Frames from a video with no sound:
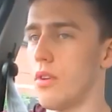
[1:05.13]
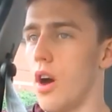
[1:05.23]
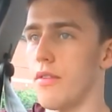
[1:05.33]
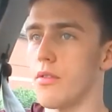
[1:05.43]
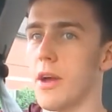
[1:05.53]

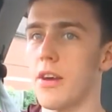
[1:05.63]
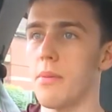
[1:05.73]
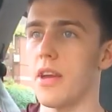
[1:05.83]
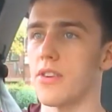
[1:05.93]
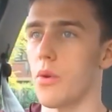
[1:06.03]
hovered around a
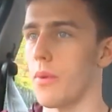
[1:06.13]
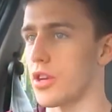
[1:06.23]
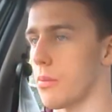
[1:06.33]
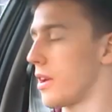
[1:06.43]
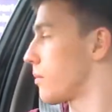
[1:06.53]
bit until we
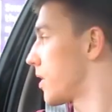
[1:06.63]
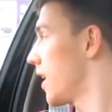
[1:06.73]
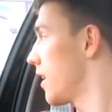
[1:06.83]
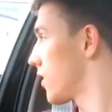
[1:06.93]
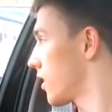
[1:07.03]
went to go play some
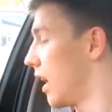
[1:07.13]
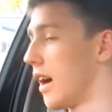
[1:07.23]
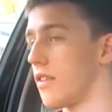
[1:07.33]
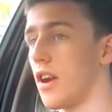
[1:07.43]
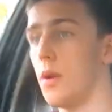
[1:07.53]
tennis.
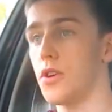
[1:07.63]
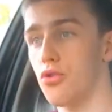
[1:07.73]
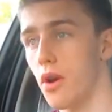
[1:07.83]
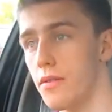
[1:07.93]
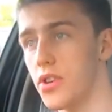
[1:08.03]
Then Lewis
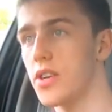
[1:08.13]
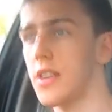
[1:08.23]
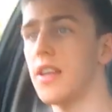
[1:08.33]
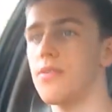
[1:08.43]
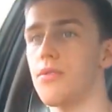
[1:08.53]
drove us to
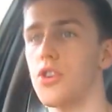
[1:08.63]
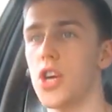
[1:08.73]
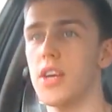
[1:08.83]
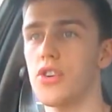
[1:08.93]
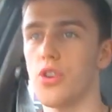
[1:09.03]
tennis for a change.